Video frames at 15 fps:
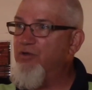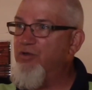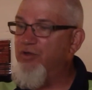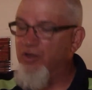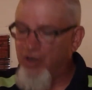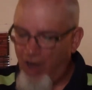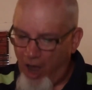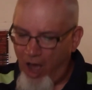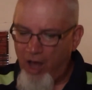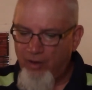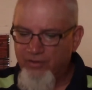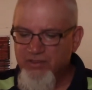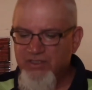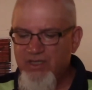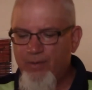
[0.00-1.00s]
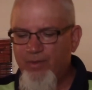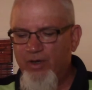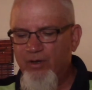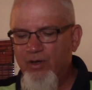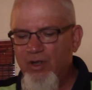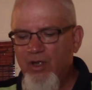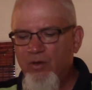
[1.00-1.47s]
To call or
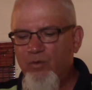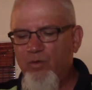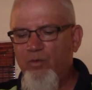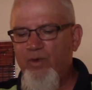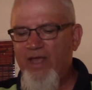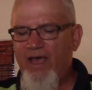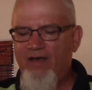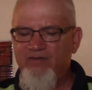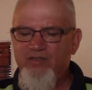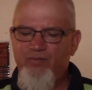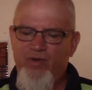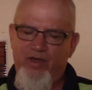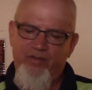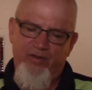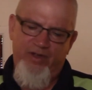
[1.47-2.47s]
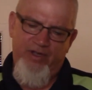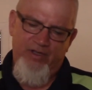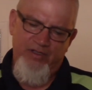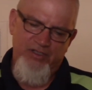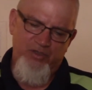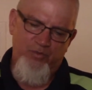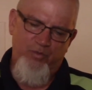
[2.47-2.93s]
summon. We have some other
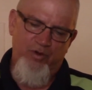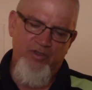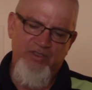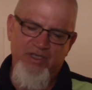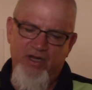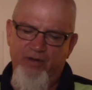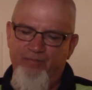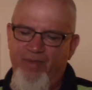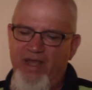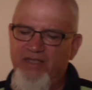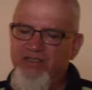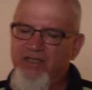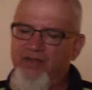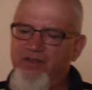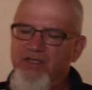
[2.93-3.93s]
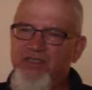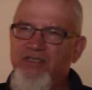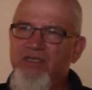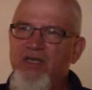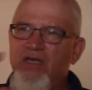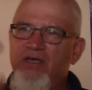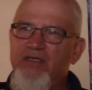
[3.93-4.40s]
English words that are based on
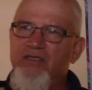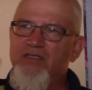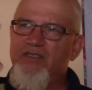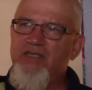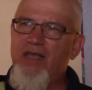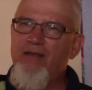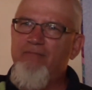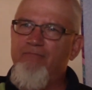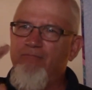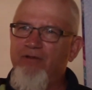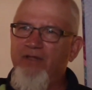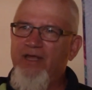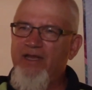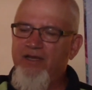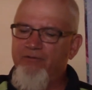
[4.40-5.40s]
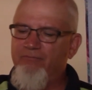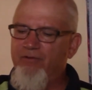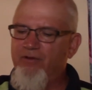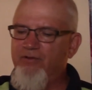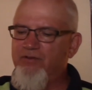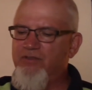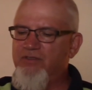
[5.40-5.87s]
this same related
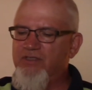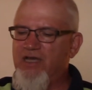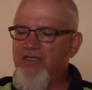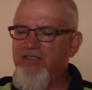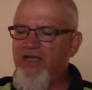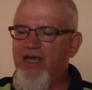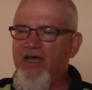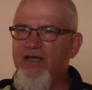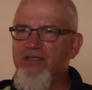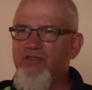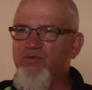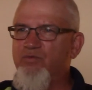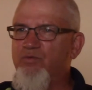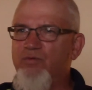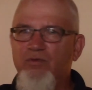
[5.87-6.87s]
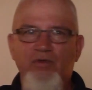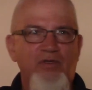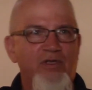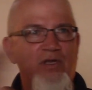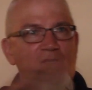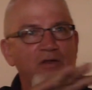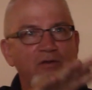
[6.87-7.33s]
root, such as,
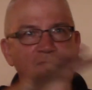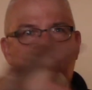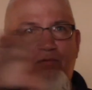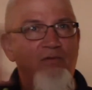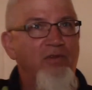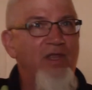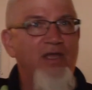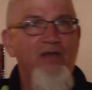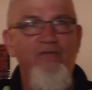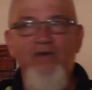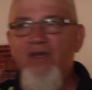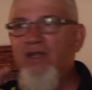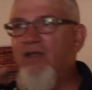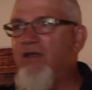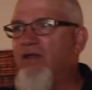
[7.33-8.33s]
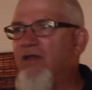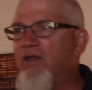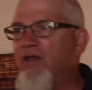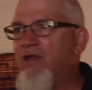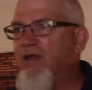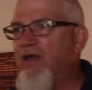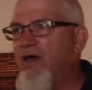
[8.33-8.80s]
can you think of any
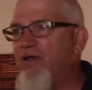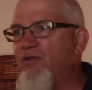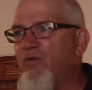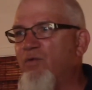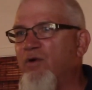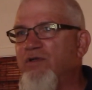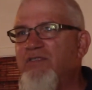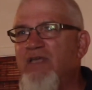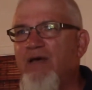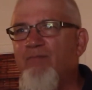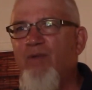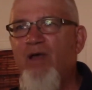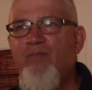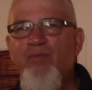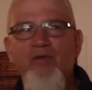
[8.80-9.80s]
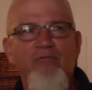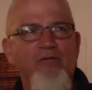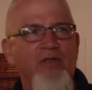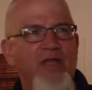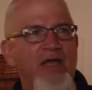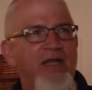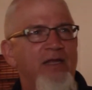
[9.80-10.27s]
other words that might be
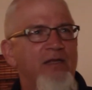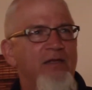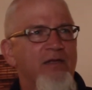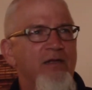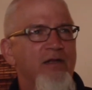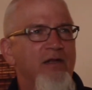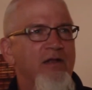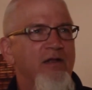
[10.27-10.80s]
related?